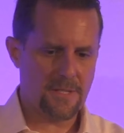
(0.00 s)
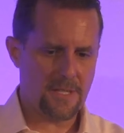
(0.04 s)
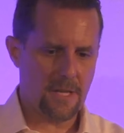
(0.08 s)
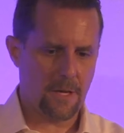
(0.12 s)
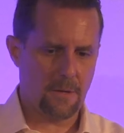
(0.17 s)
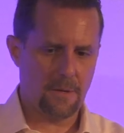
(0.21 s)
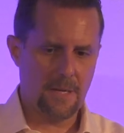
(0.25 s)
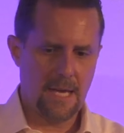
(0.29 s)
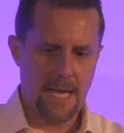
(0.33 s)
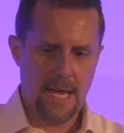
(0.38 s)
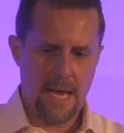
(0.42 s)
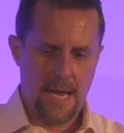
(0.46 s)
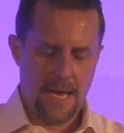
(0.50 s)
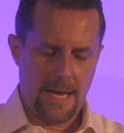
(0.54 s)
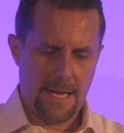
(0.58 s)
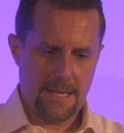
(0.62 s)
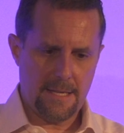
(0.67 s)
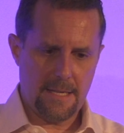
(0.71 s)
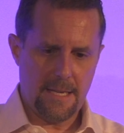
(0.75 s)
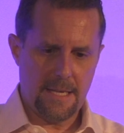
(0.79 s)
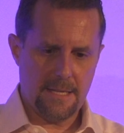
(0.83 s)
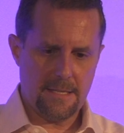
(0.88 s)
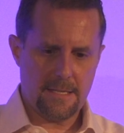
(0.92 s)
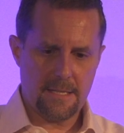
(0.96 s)
So
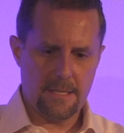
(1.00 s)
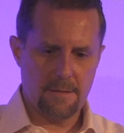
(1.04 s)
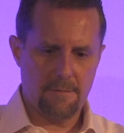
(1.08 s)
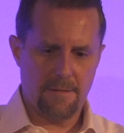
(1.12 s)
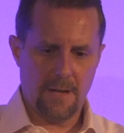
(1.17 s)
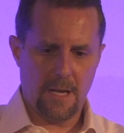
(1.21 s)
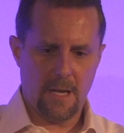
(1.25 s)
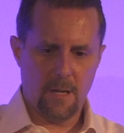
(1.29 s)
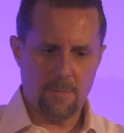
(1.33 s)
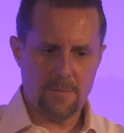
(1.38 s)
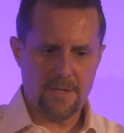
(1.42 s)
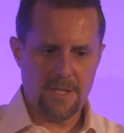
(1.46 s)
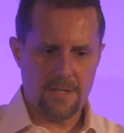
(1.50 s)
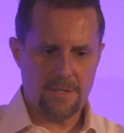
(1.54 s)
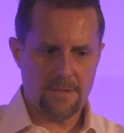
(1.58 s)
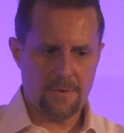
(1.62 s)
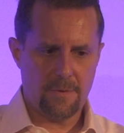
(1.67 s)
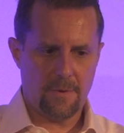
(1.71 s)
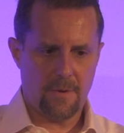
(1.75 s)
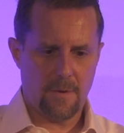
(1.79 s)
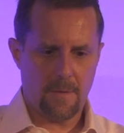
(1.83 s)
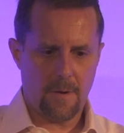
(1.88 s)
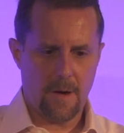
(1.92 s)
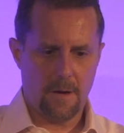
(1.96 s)
it's developed
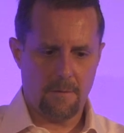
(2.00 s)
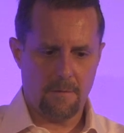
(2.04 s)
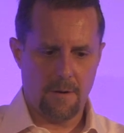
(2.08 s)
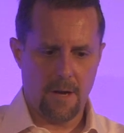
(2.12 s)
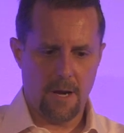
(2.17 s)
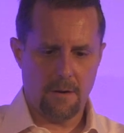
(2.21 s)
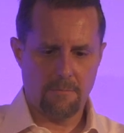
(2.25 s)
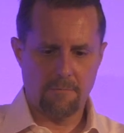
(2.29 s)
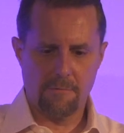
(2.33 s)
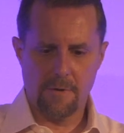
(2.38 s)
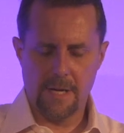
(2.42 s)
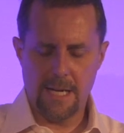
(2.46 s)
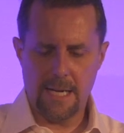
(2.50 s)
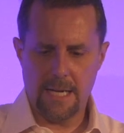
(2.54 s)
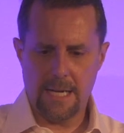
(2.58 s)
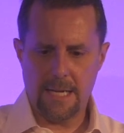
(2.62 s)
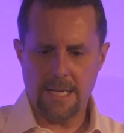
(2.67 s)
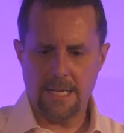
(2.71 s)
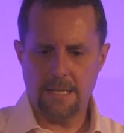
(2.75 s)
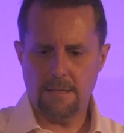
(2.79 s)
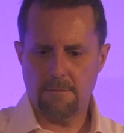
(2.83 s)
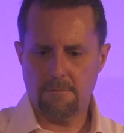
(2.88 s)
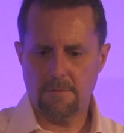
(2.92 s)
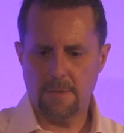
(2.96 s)
into a
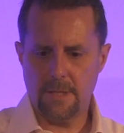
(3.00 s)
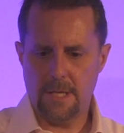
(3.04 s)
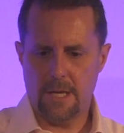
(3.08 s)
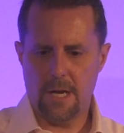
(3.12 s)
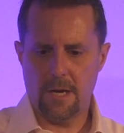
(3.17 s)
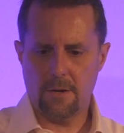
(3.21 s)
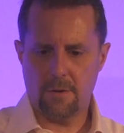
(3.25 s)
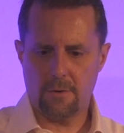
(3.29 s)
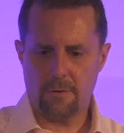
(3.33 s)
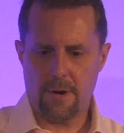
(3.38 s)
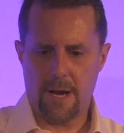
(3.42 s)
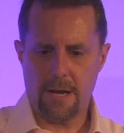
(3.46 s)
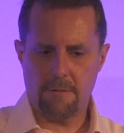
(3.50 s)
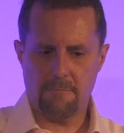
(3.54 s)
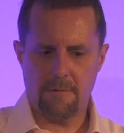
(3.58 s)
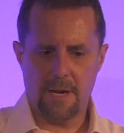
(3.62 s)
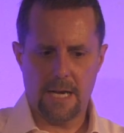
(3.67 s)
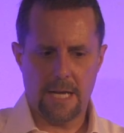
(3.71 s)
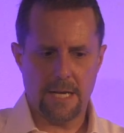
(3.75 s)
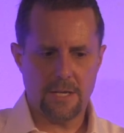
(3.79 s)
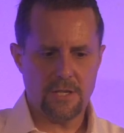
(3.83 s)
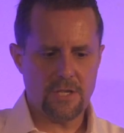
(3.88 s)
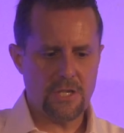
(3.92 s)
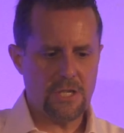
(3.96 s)
really great
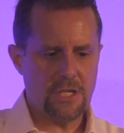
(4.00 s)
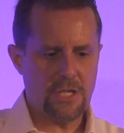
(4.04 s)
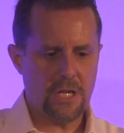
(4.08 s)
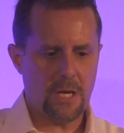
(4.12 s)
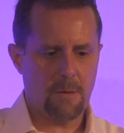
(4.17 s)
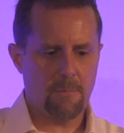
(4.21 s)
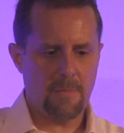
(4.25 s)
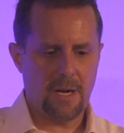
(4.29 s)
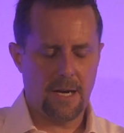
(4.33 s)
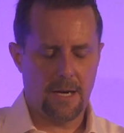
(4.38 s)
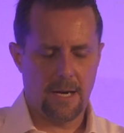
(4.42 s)
relationship.